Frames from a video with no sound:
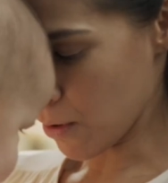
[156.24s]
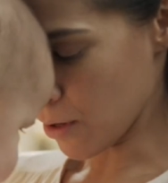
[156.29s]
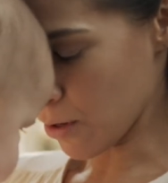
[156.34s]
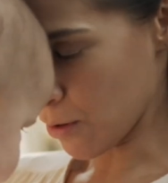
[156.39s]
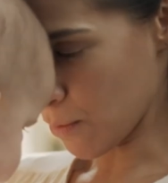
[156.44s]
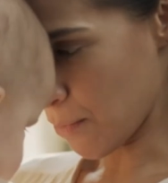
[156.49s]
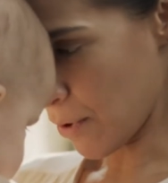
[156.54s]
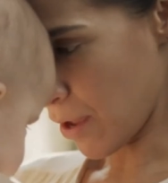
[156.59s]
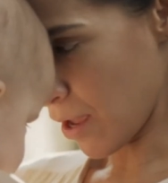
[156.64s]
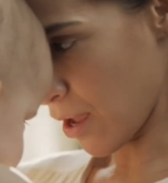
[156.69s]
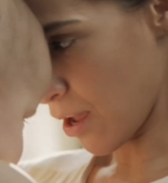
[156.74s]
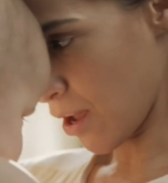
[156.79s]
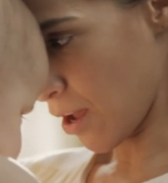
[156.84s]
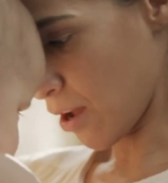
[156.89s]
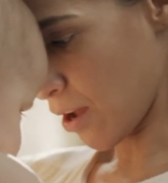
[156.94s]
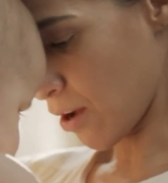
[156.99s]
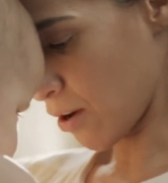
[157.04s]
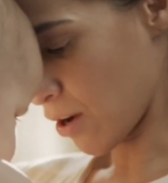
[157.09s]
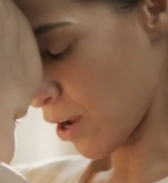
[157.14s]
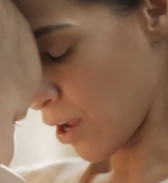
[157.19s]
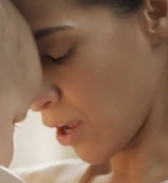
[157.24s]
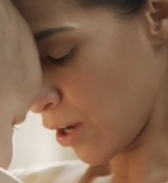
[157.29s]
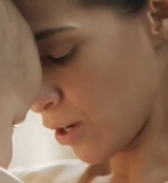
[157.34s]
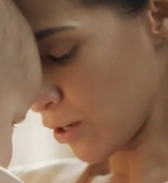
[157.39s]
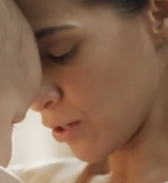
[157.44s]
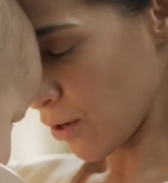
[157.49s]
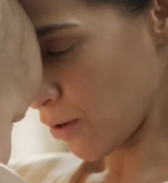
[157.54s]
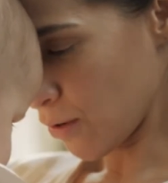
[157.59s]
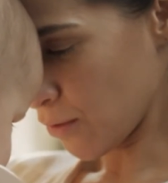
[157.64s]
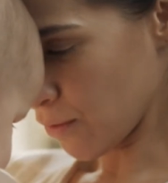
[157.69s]
sunflower seed oil.
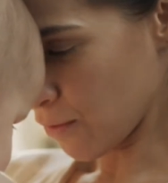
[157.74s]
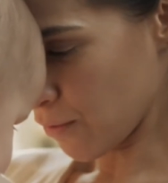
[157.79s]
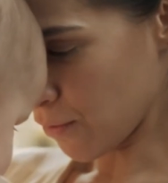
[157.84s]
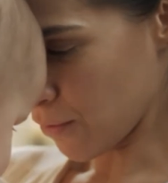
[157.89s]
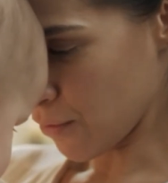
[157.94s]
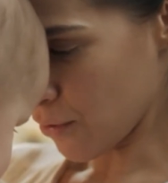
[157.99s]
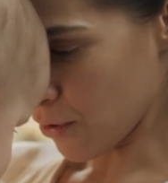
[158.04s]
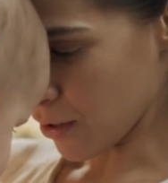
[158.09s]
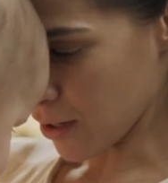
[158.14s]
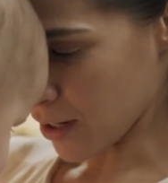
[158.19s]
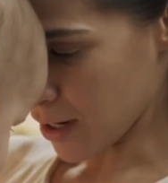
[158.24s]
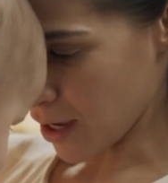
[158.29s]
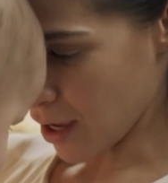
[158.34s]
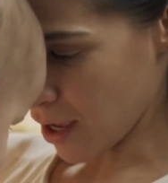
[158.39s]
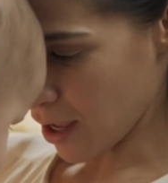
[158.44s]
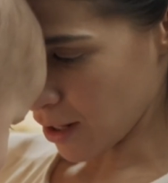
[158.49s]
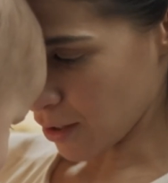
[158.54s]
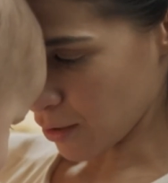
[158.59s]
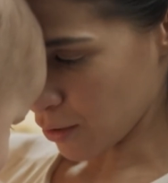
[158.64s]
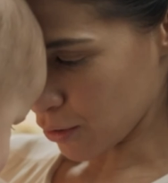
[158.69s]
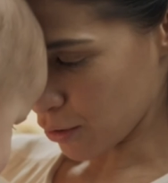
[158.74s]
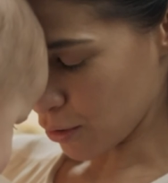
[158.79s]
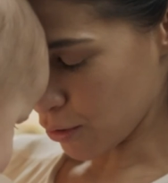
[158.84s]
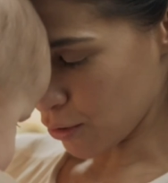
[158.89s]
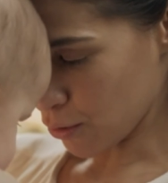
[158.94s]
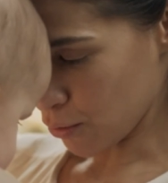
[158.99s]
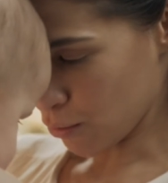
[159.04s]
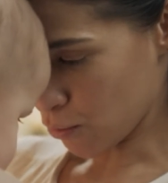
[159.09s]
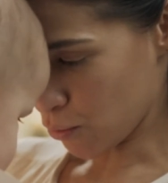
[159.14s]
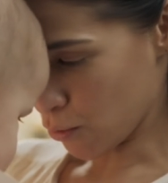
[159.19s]
It soothes
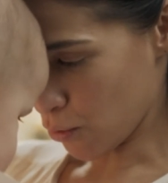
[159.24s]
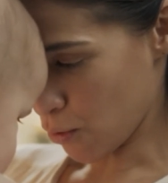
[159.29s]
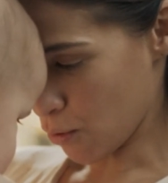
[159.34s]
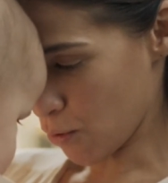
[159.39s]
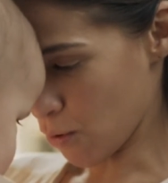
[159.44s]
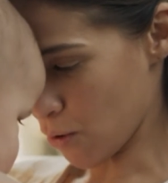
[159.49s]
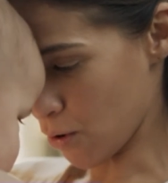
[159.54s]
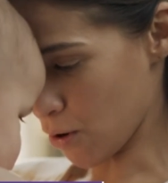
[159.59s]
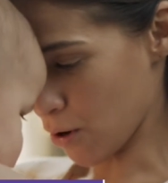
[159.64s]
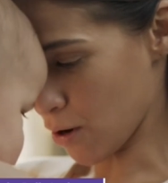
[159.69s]
and nurtures the